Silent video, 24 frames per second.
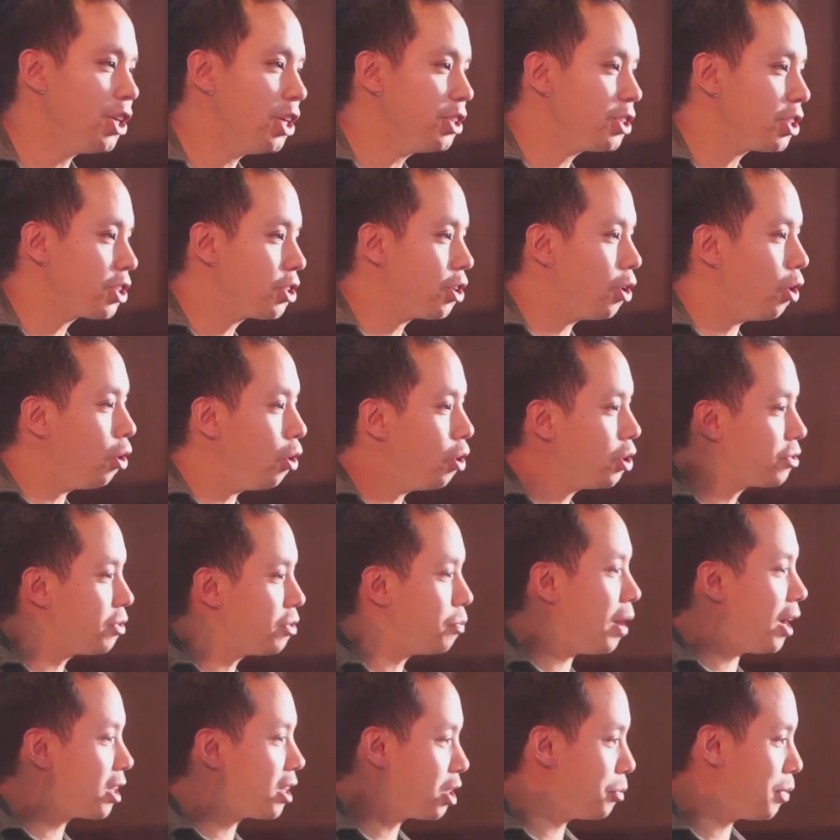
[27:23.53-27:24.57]
Jesus calls for
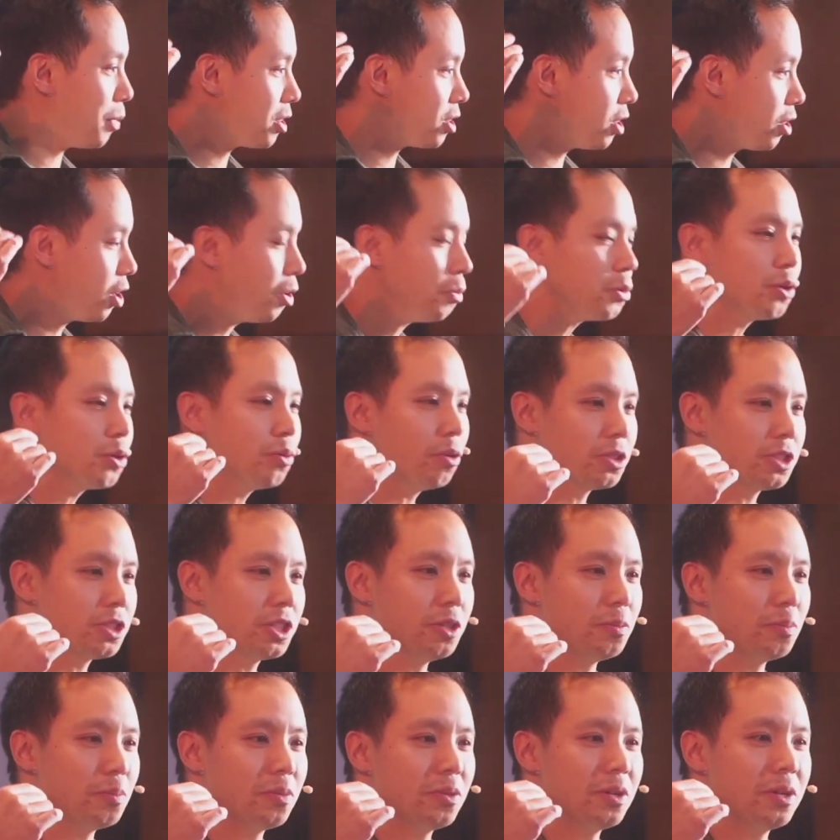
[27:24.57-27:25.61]
Bartimaeus to come towards
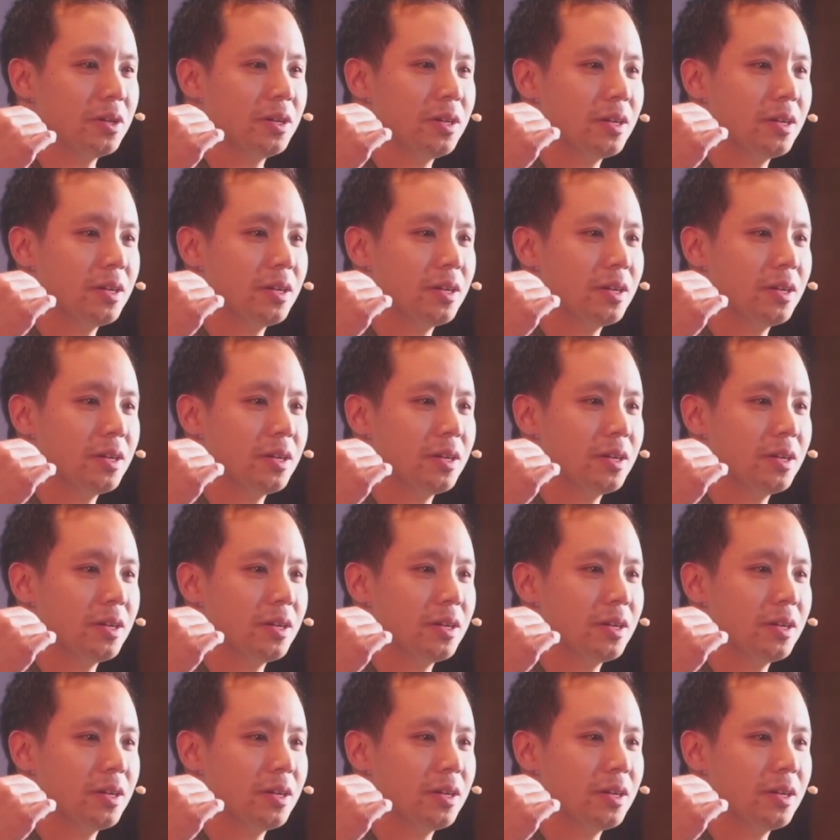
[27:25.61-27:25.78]
him.